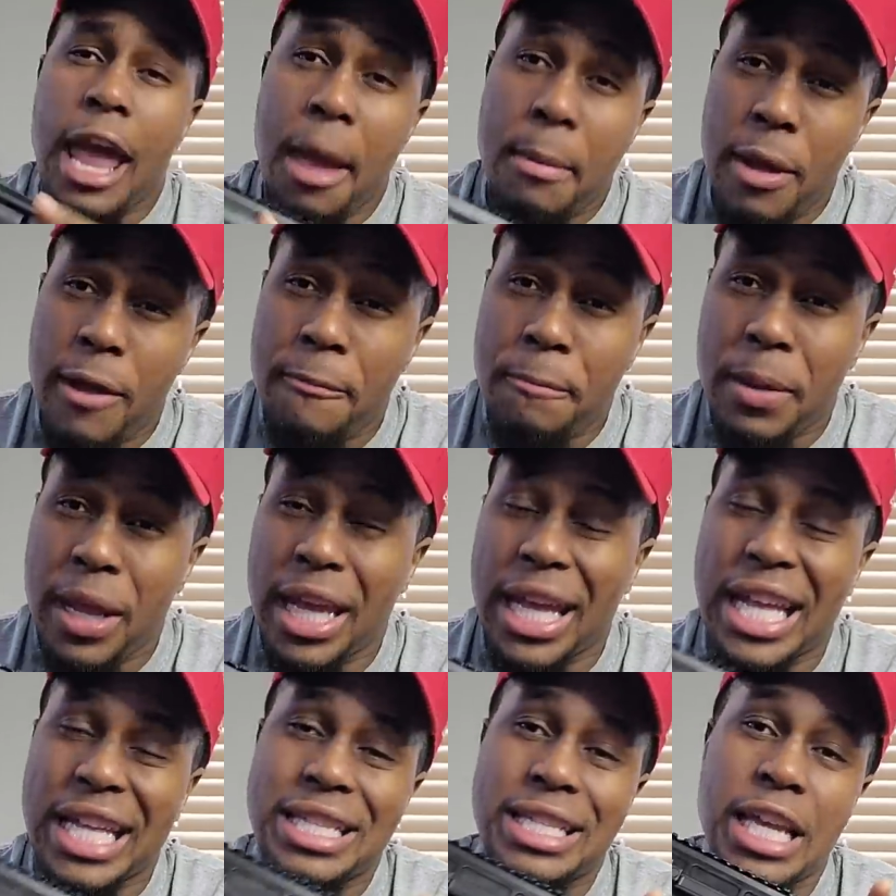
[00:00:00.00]

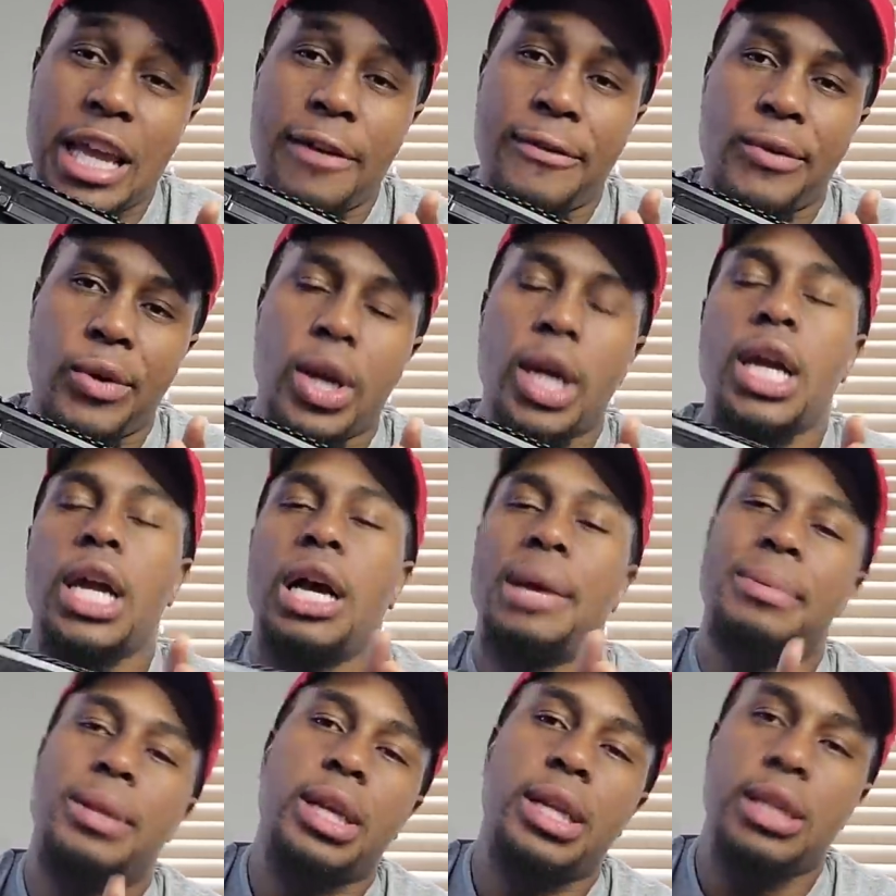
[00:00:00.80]
MFP can stand for a
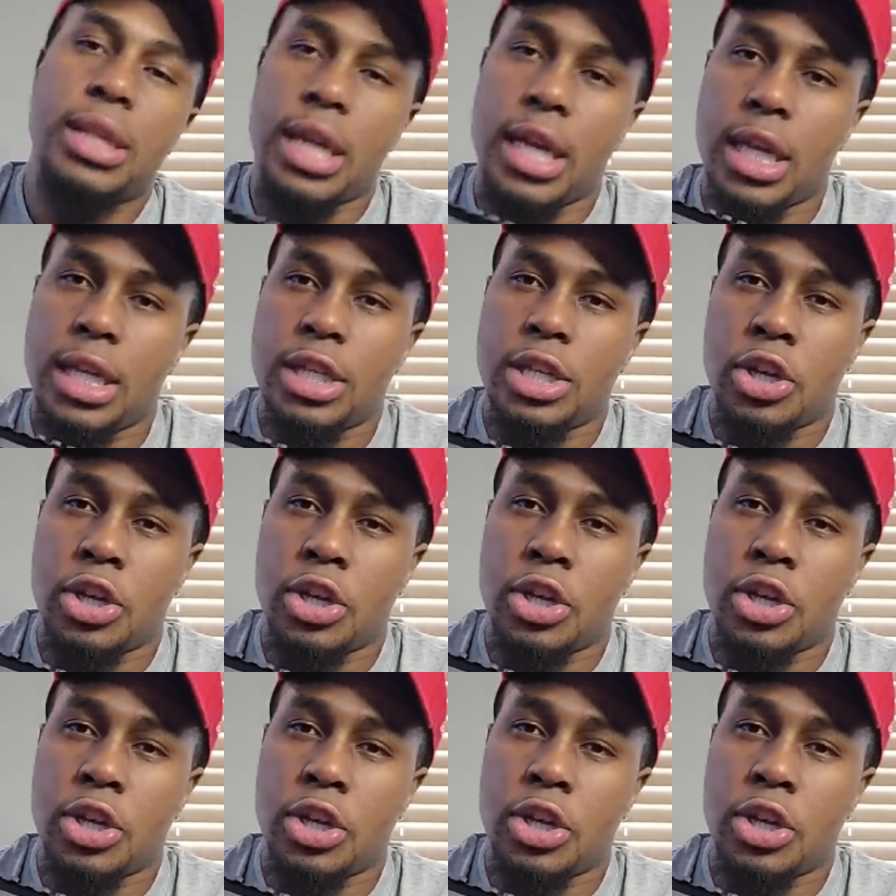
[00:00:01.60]
couple of things.